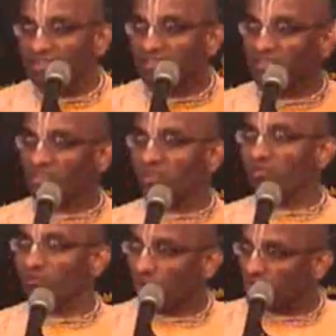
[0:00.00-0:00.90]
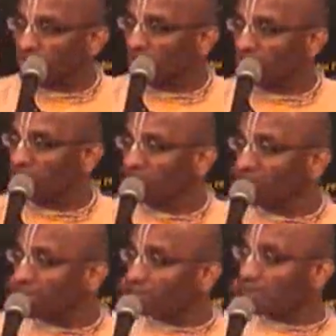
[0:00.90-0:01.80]
It's a state of consciousness
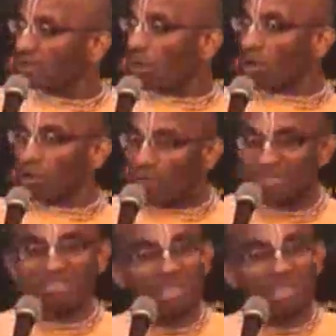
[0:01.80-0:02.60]
that can be always